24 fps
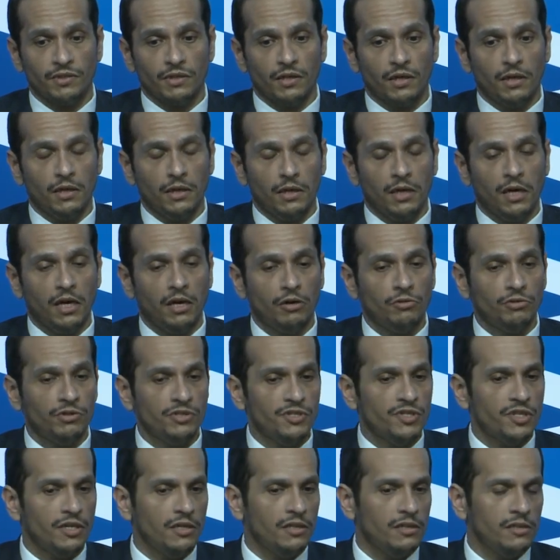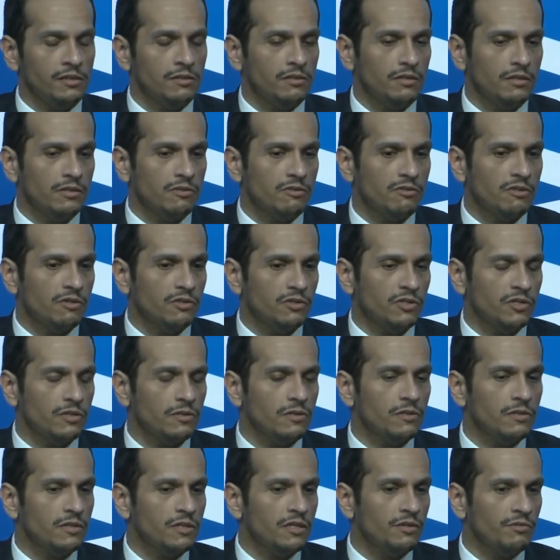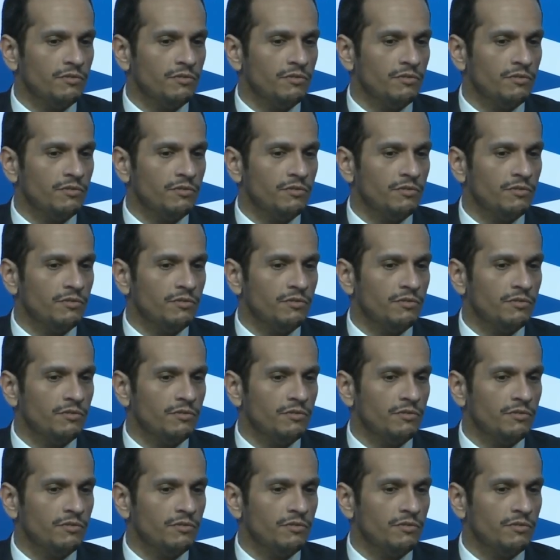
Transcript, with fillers: Uh, how resilient is the GCC?